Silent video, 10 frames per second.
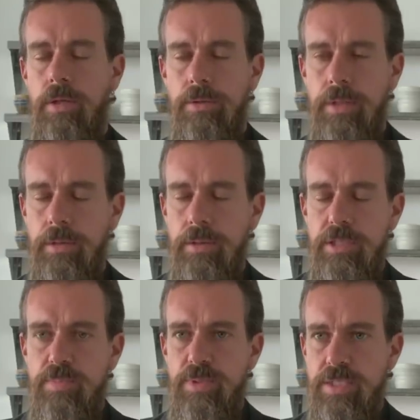know the
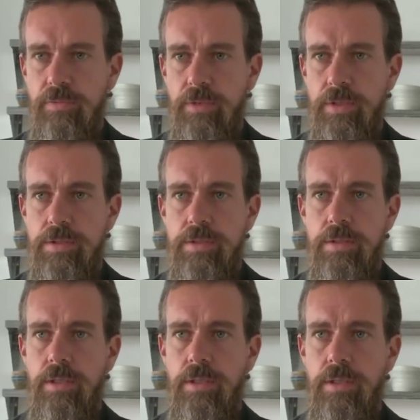specifics
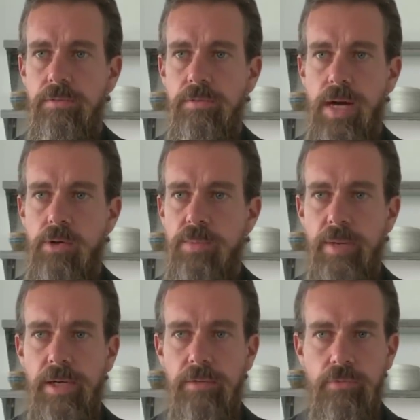of how we
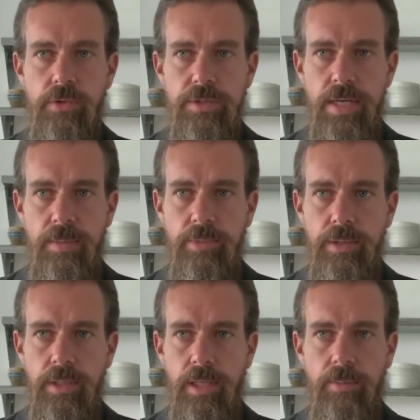might enforce that,
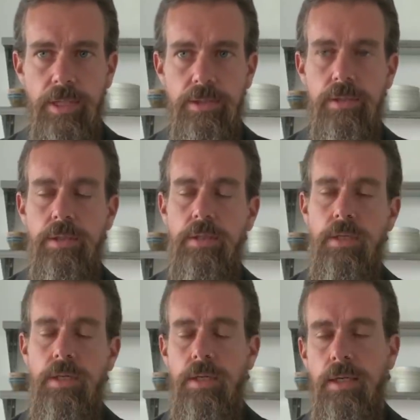but I imagine
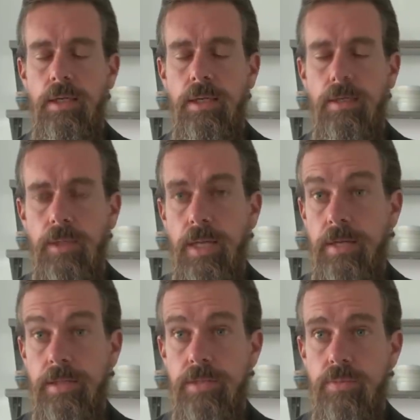a lot
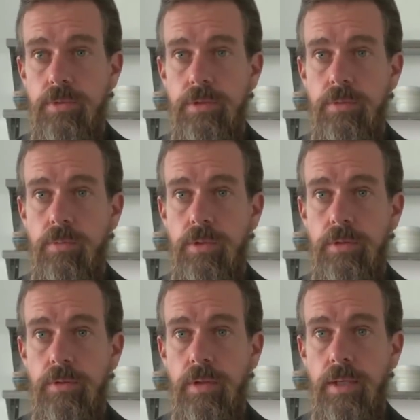of these would
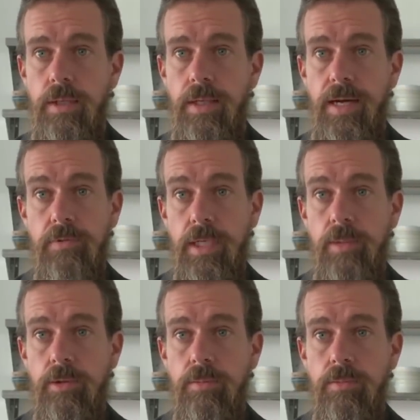have a
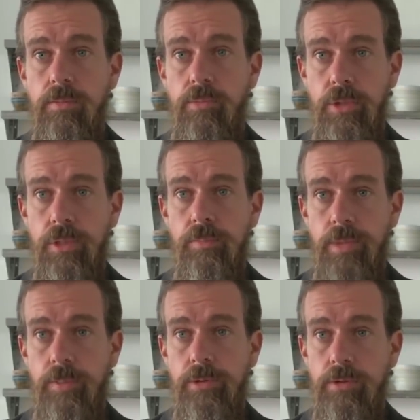label pointing
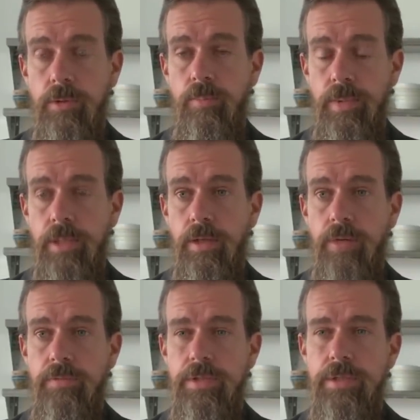people to a bigger
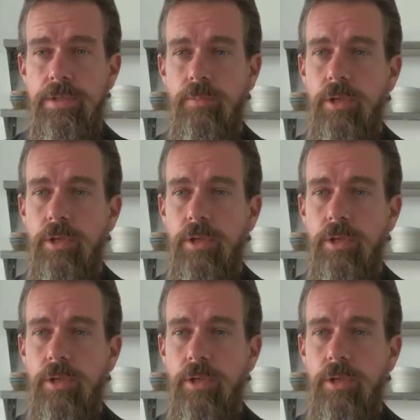conversation.